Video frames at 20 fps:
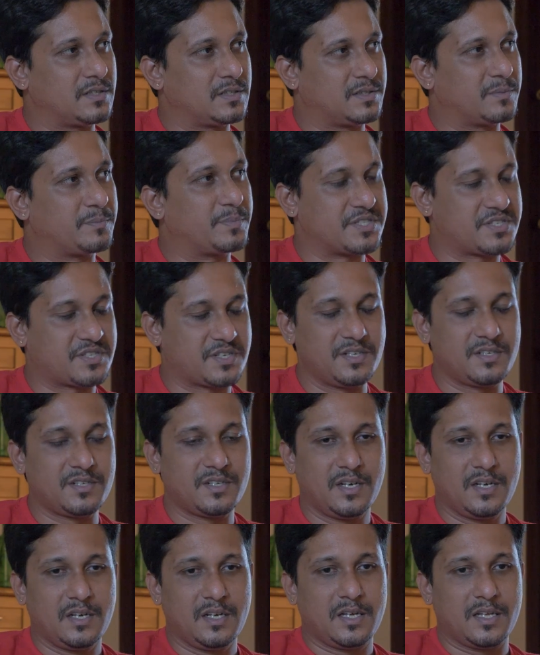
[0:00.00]
the piston.
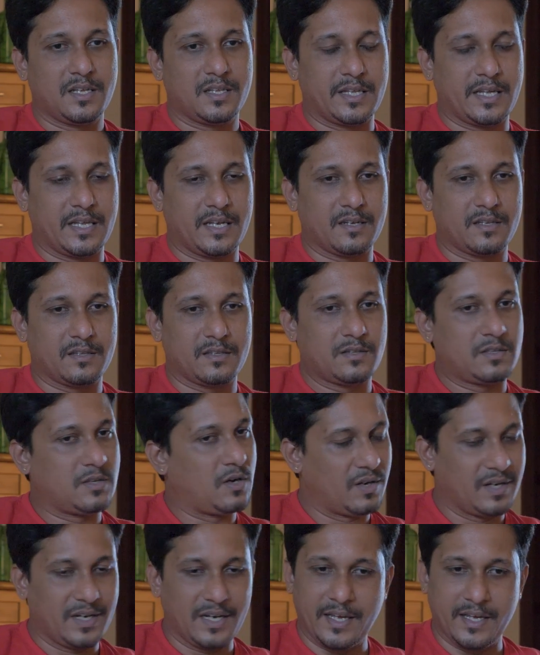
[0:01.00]
Okay. Then the
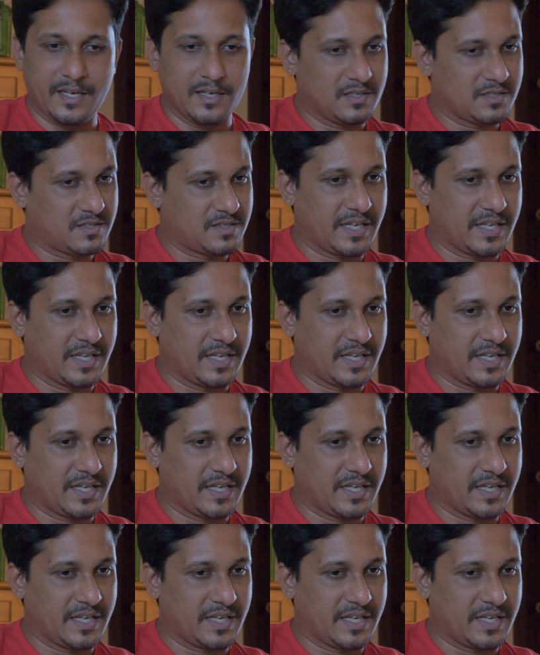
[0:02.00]
only